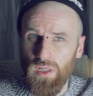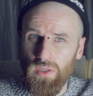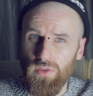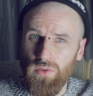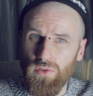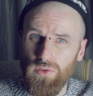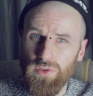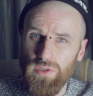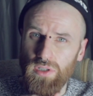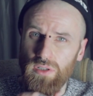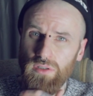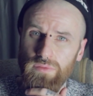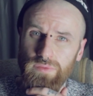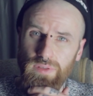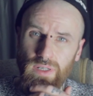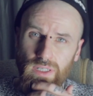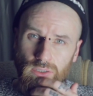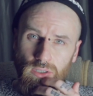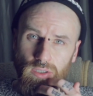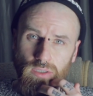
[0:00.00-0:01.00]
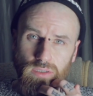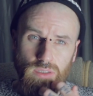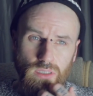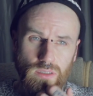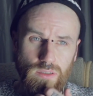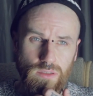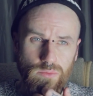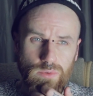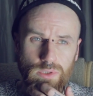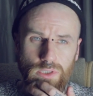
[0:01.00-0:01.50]
Those sound effect
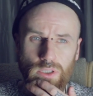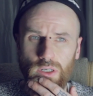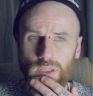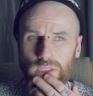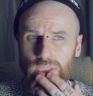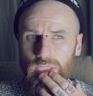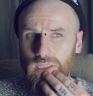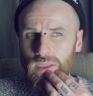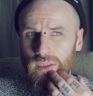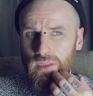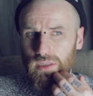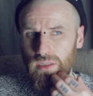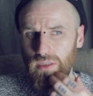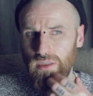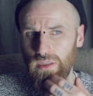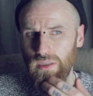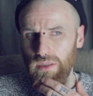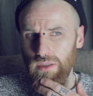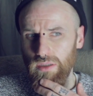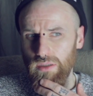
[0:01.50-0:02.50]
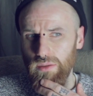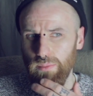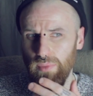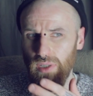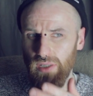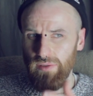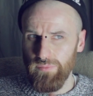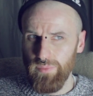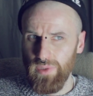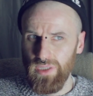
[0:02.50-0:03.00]
noises are annoying, but
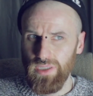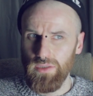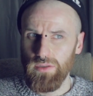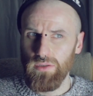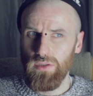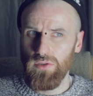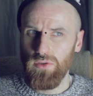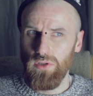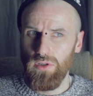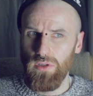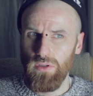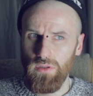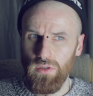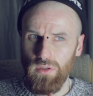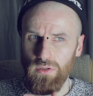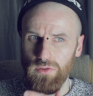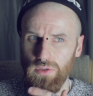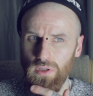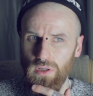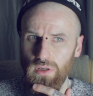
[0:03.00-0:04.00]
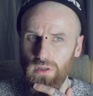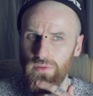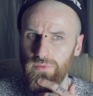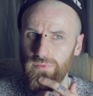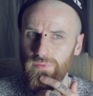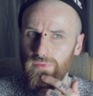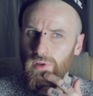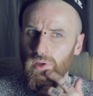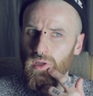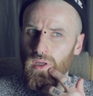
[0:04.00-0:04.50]
I've managed to turn those
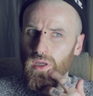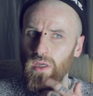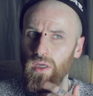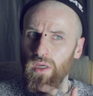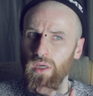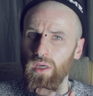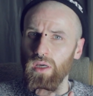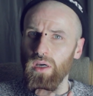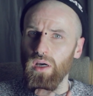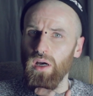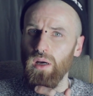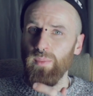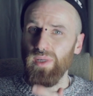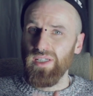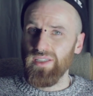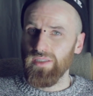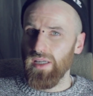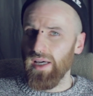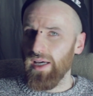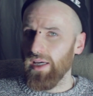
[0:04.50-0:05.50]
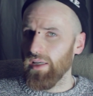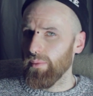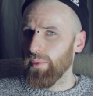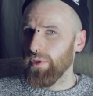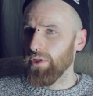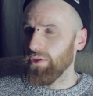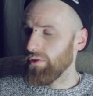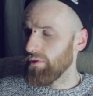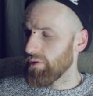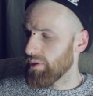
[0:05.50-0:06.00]
off. I'm excited
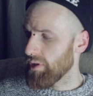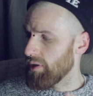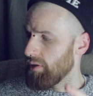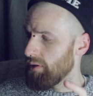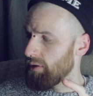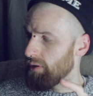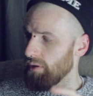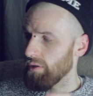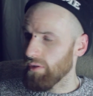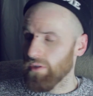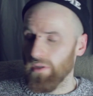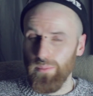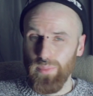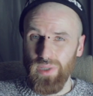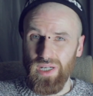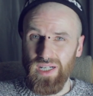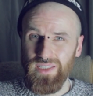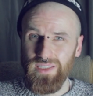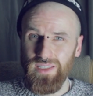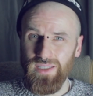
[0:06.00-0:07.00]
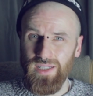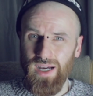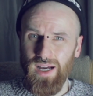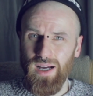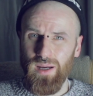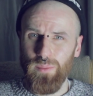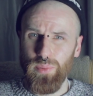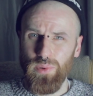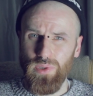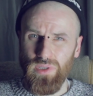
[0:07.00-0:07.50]
about using the companion
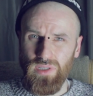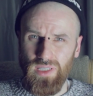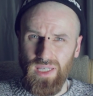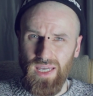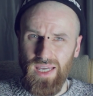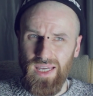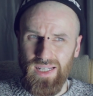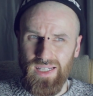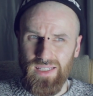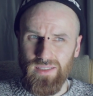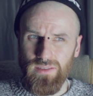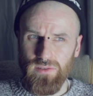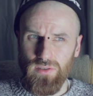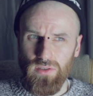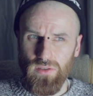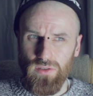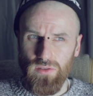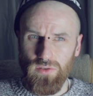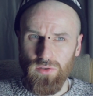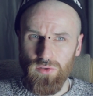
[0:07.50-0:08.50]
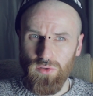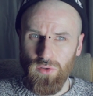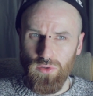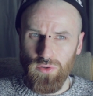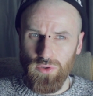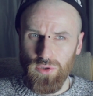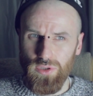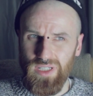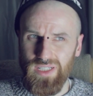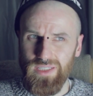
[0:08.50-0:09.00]
app and getting into the
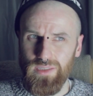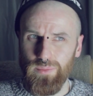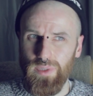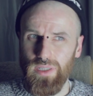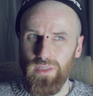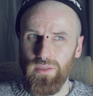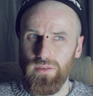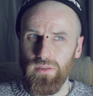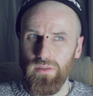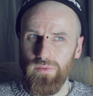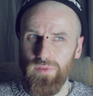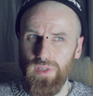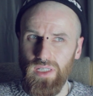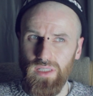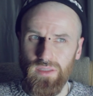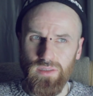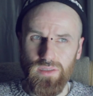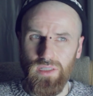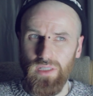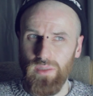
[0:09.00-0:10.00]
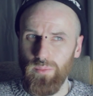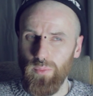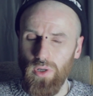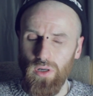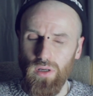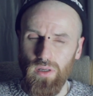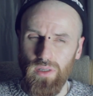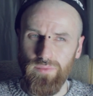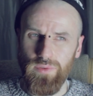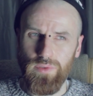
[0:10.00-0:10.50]
social aspect of it and seeing
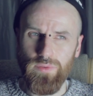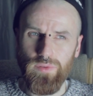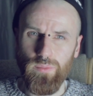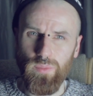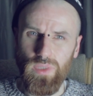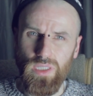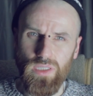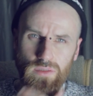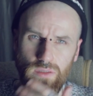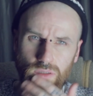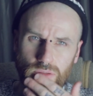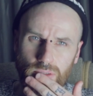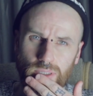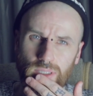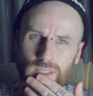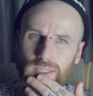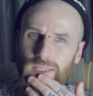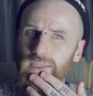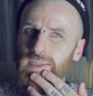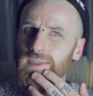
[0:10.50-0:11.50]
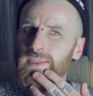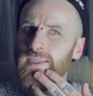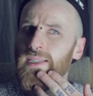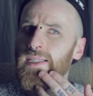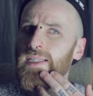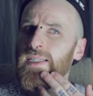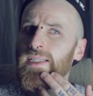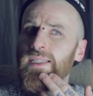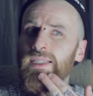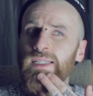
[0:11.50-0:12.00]
what everything means on
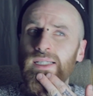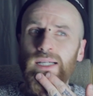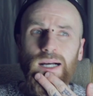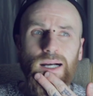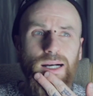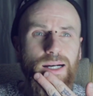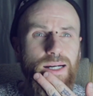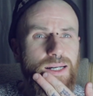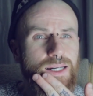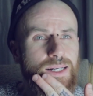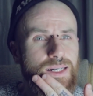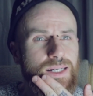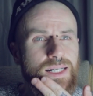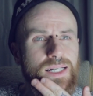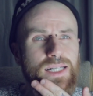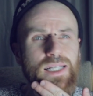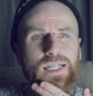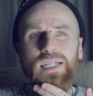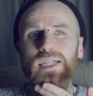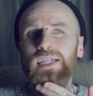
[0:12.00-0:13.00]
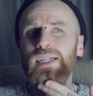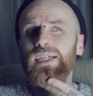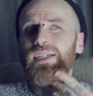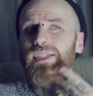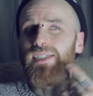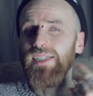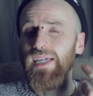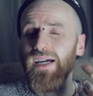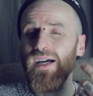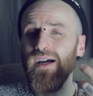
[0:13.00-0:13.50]
there.
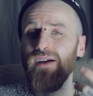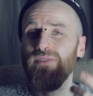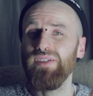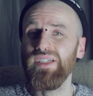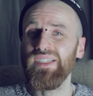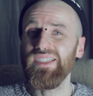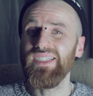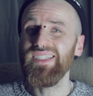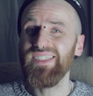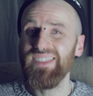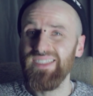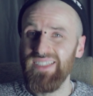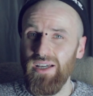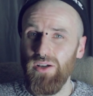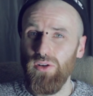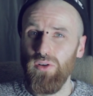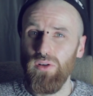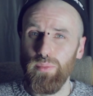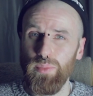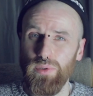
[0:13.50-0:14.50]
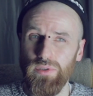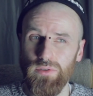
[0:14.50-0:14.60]
Yeah, I think this setup